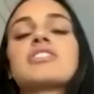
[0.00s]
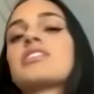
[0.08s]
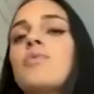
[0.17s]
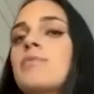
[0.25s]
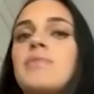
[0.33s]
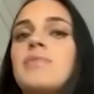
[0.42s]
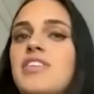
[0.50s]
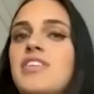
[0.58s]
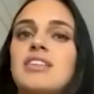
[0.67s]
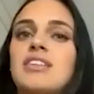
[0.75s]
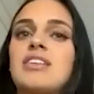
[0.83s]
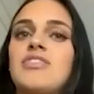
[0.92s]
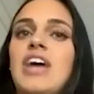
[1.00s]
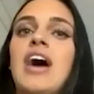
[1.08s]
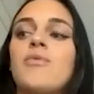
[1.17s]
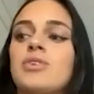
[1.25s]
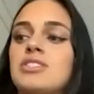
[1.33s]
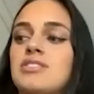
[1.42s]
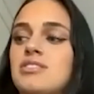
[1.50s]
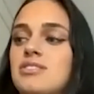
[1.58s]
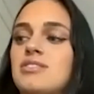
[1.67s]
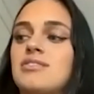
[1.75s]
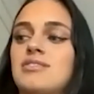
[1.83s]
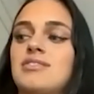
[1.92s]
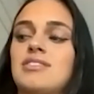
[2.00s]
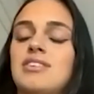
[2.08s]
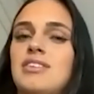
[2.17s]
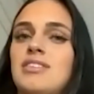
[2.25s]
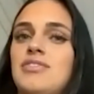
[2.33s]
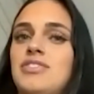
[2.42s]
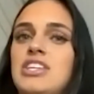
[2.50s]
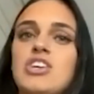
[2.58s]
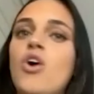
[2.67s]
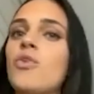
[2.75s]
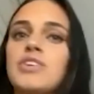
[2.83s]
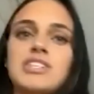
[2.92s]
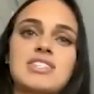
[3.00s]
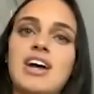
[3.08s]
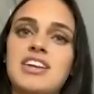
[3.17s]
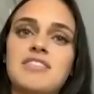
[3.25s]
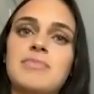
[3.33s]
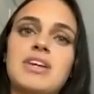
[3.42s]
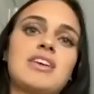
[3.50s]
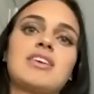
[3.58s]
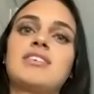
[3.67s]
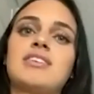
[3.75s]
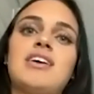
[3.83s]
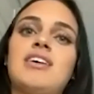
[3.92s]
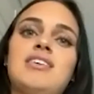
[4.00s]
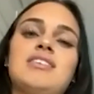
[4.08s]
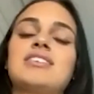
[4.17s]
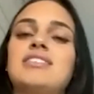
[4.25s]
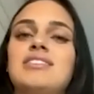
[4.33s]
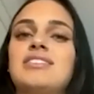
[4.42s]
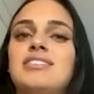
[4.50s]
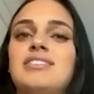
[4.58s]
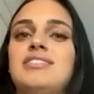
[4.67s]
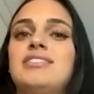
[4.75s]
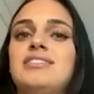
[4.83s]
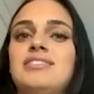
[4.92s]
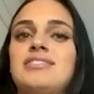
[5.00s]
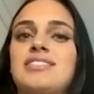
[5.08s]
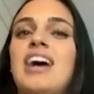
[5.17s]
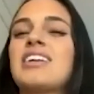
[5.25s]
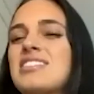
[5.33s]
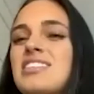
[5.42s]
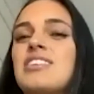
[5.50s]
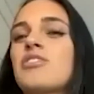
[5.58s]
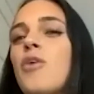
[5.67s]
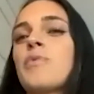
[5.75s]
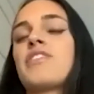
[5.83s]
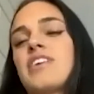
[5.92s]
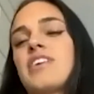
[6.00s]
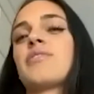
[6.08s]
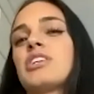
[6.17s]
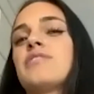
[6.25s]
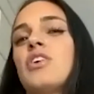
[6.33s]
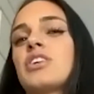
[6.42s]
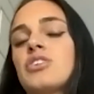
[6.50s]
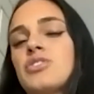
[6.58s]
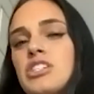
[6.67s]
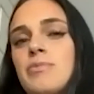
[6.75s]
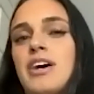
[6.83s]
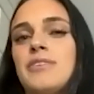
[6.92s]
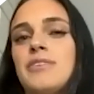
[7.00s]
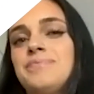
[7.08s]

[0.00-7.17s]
didn't want him to think that that was the only side of me. And that's the only thing I really felt guilty about.